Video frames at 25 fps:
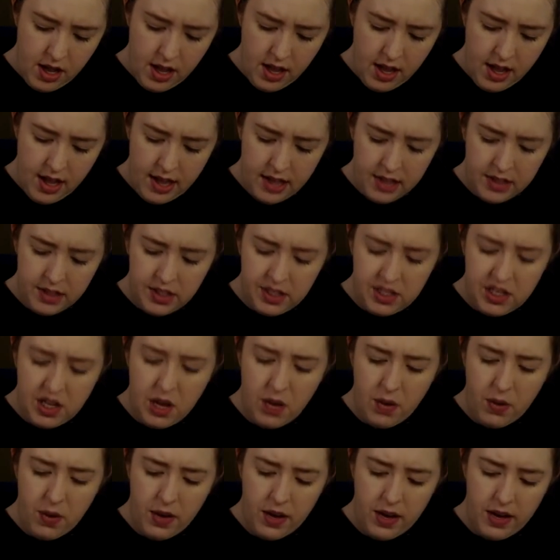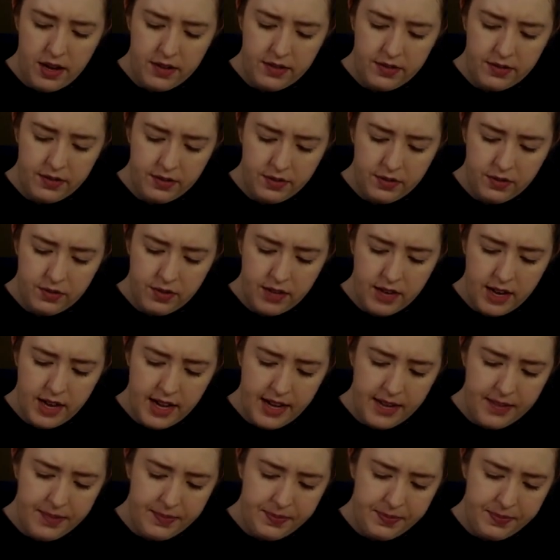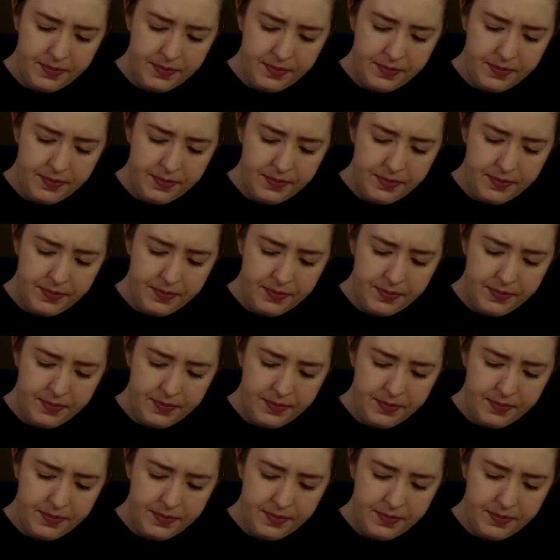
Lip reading: and so on, right?